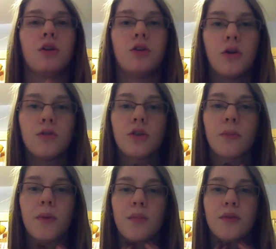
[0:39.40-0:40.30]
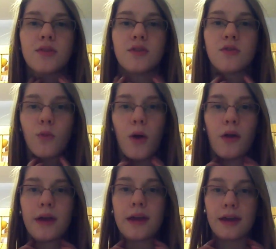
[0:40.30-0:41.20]
Notes are pretty much
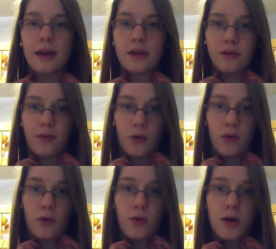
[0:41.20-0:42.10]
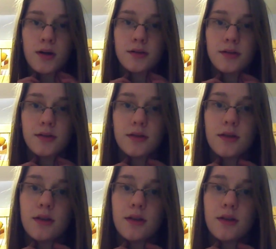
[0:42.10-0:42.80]
swelling in your vocal cords,